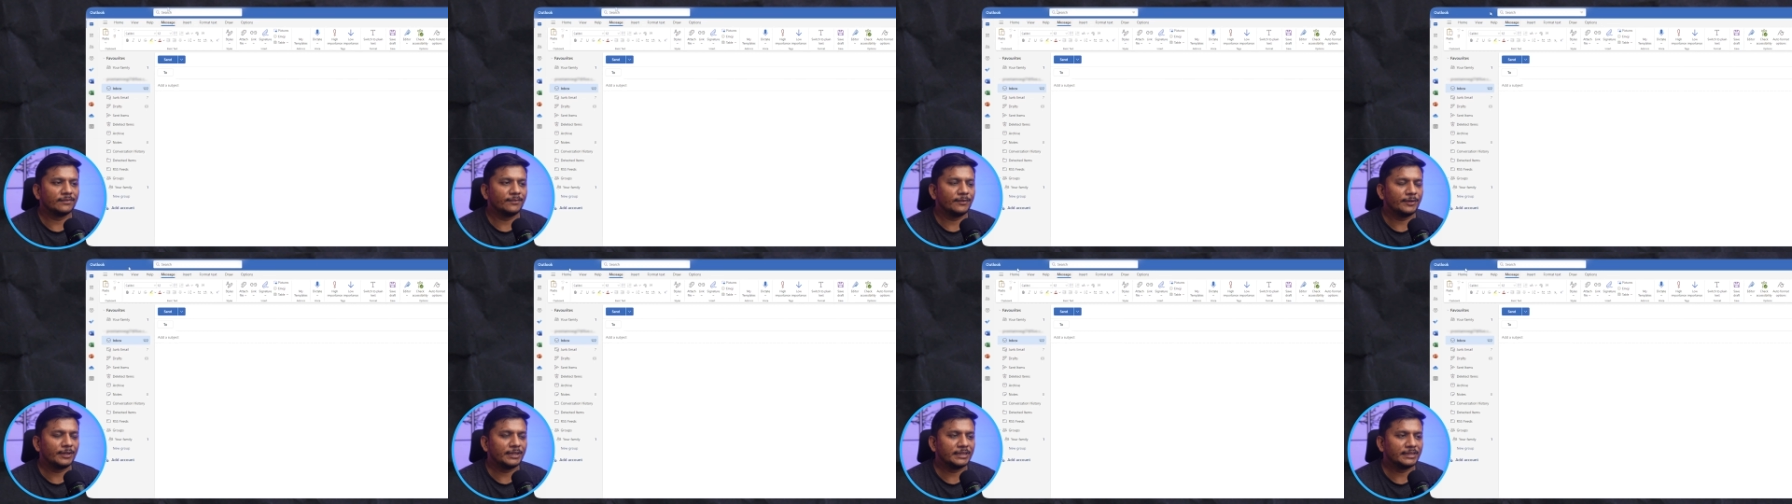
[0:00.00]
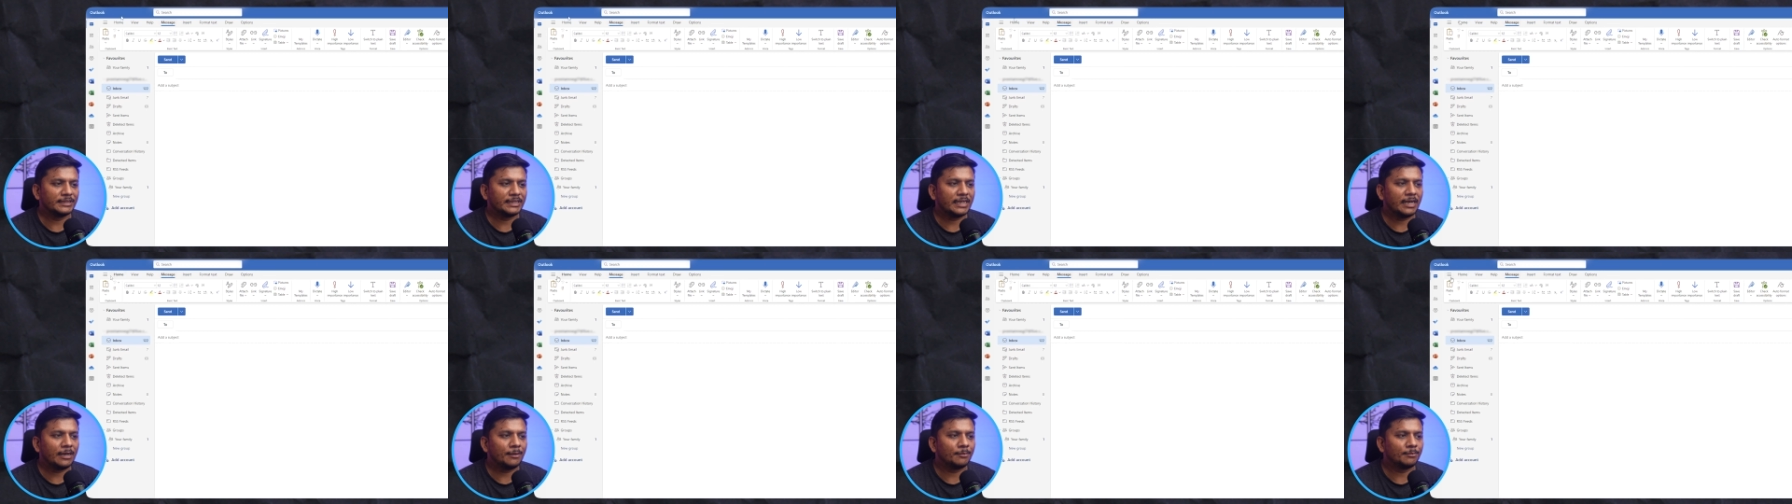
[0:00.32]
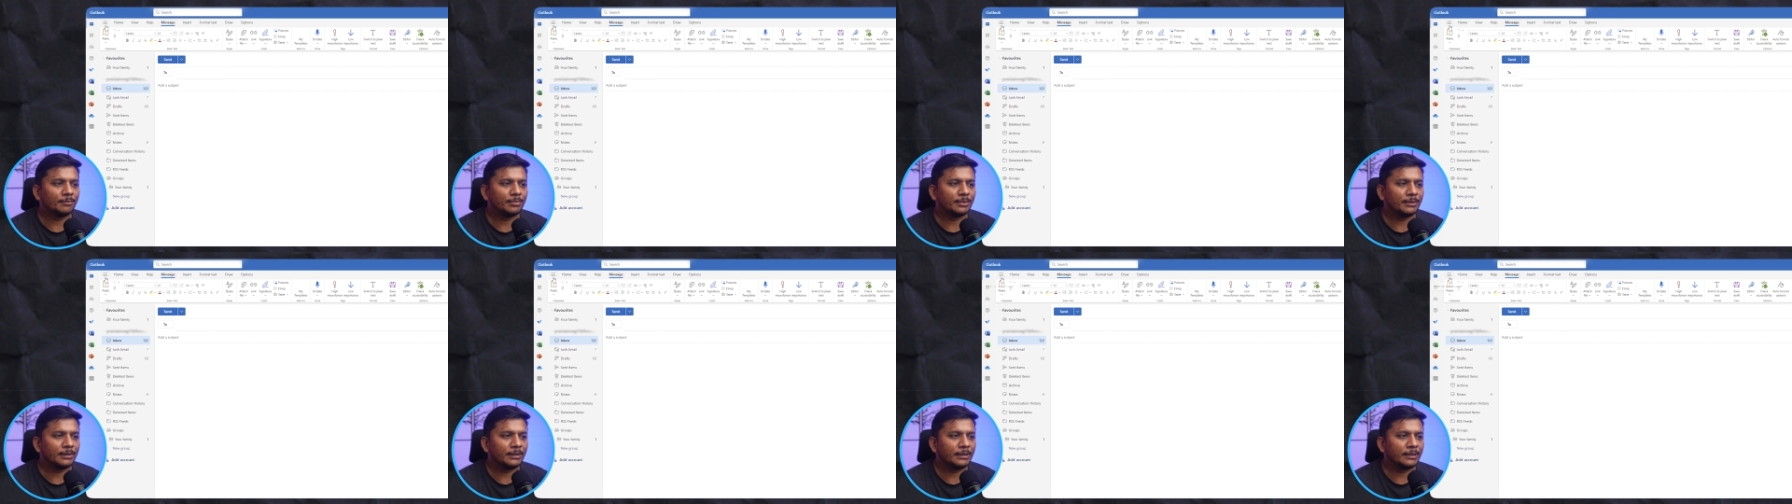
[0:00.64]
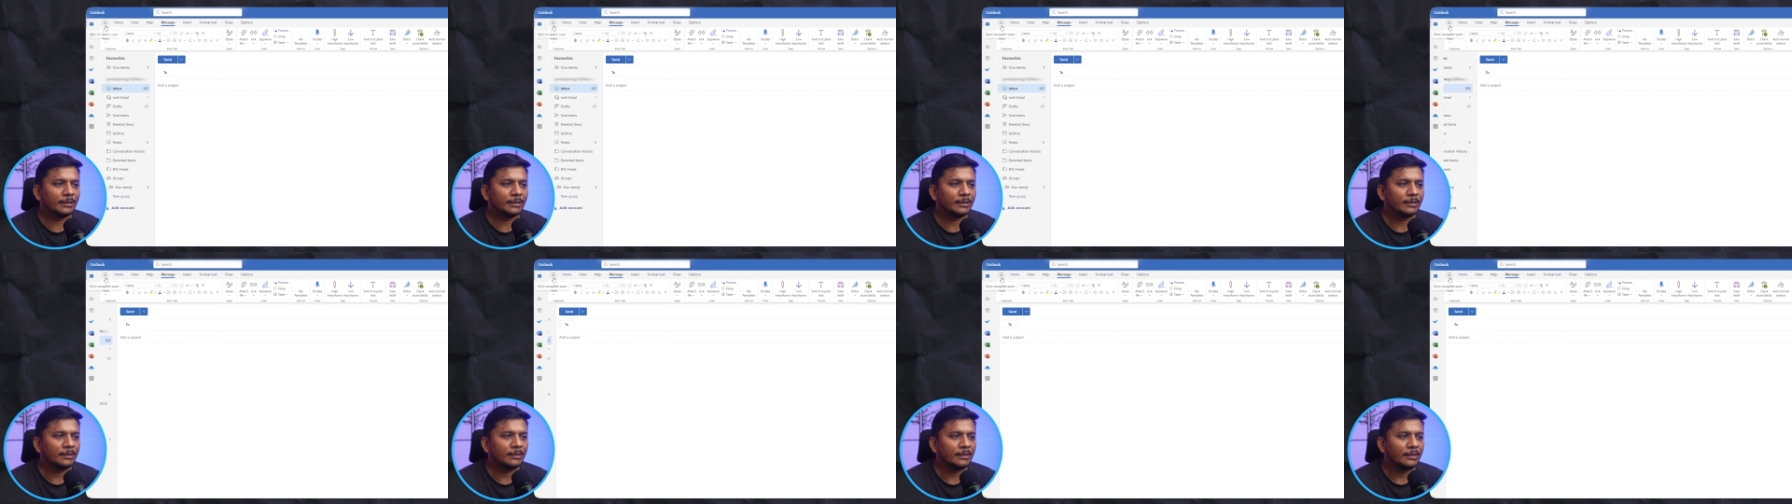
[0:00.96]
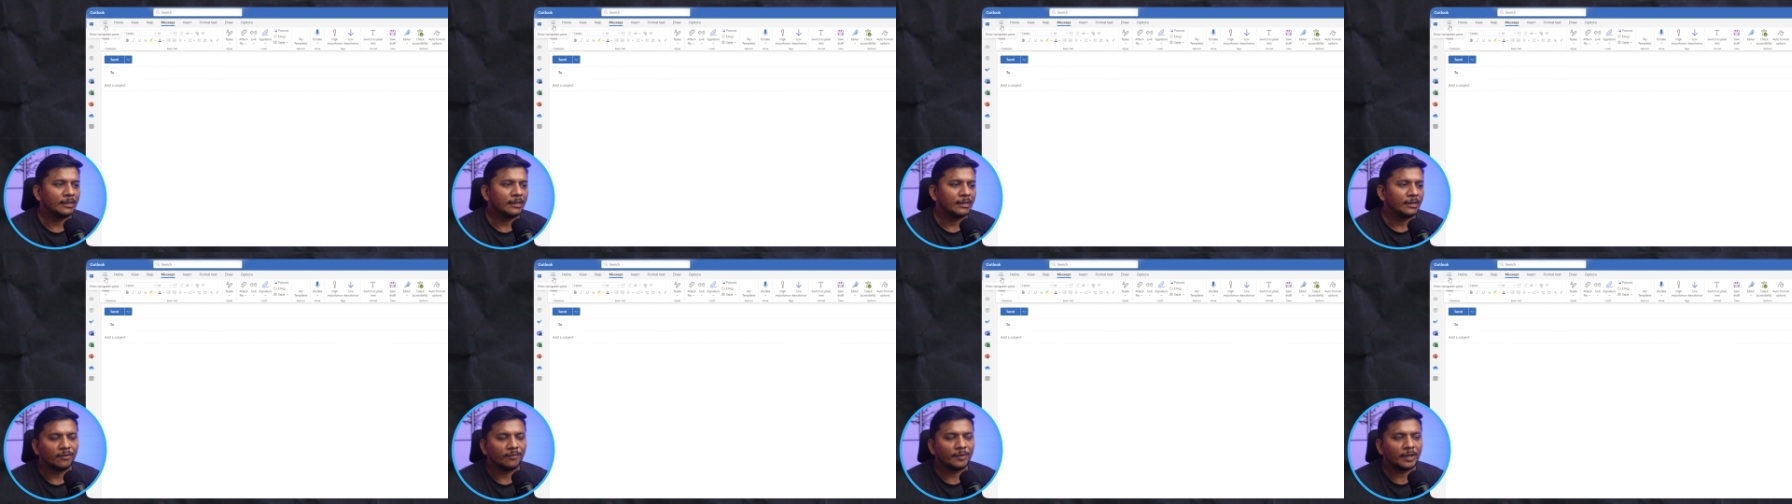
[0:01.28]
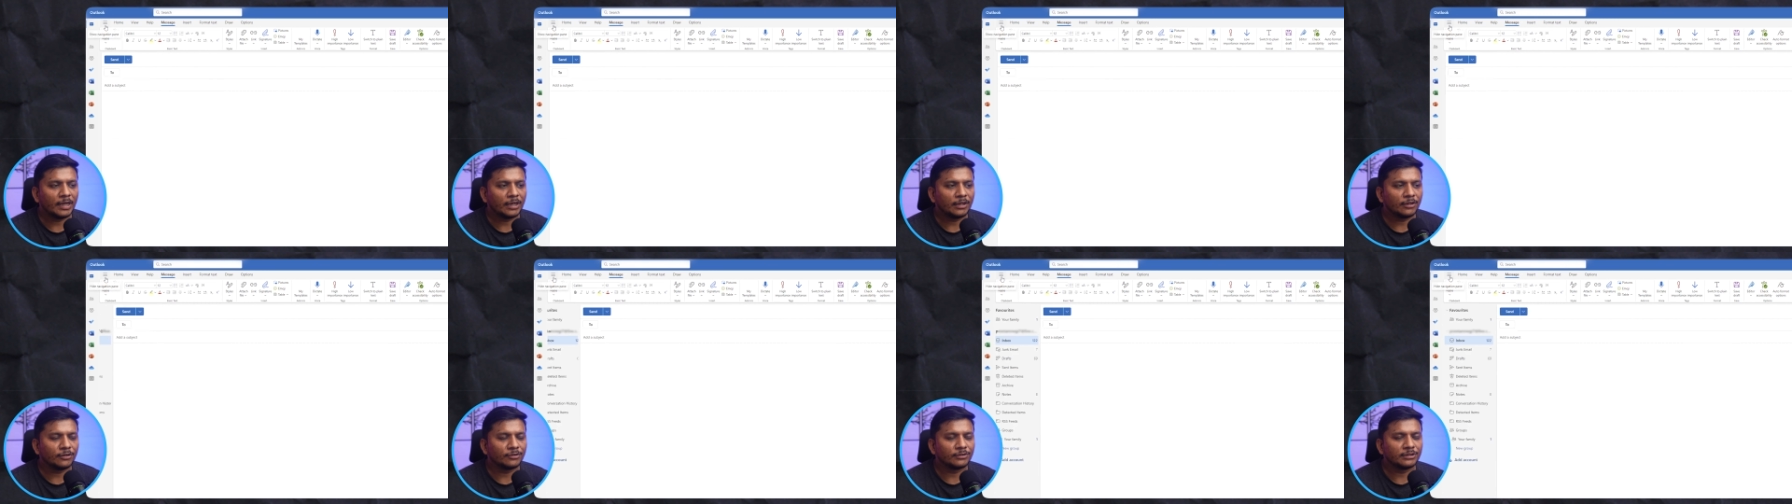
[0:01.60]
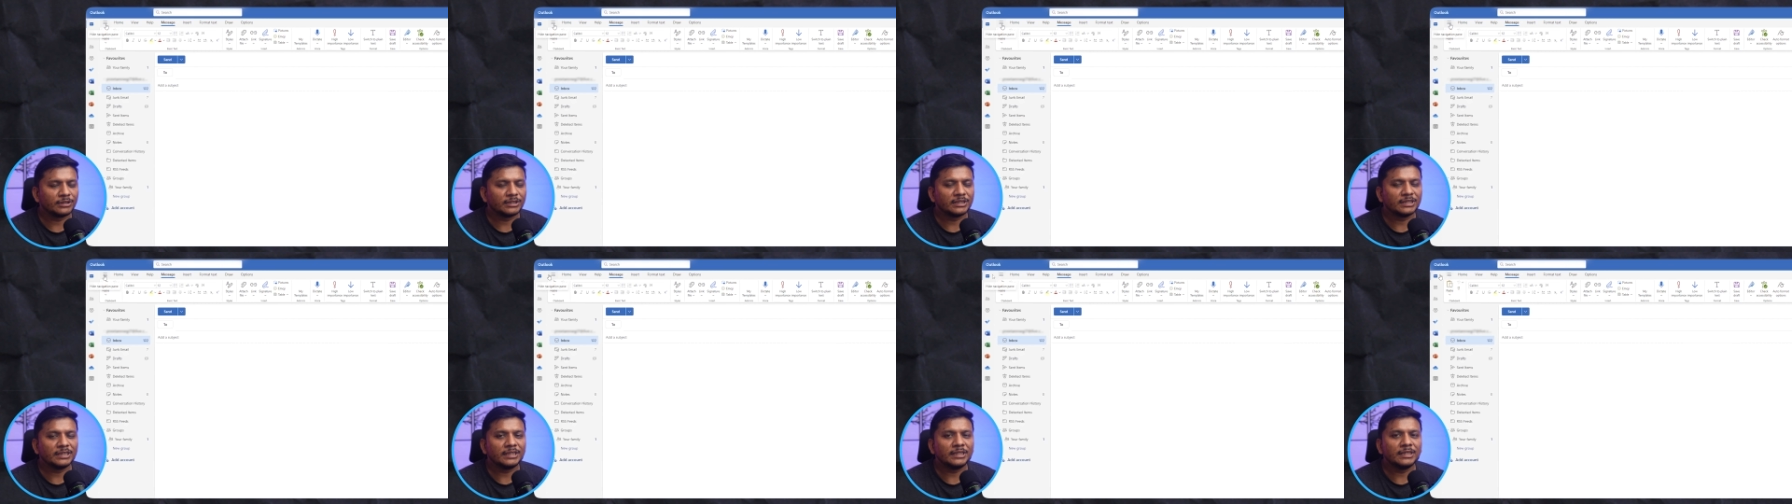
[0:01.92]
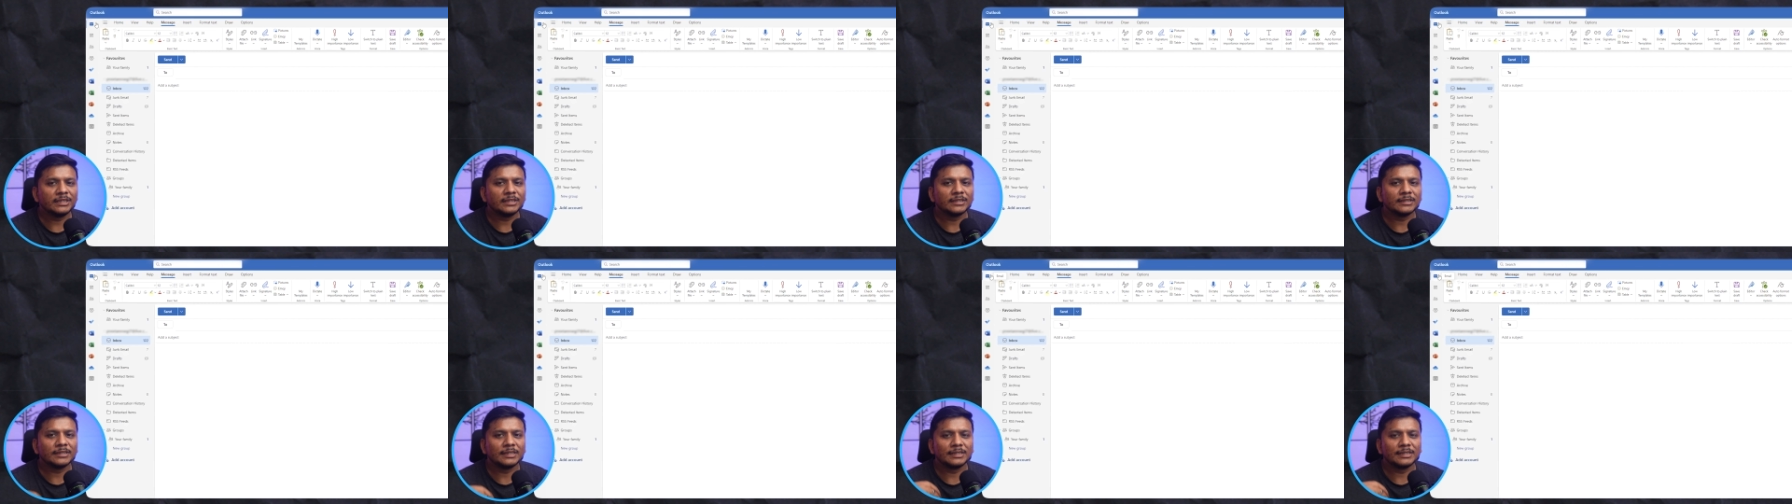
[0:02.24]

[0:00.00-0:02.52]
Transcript: For example, we are not seeing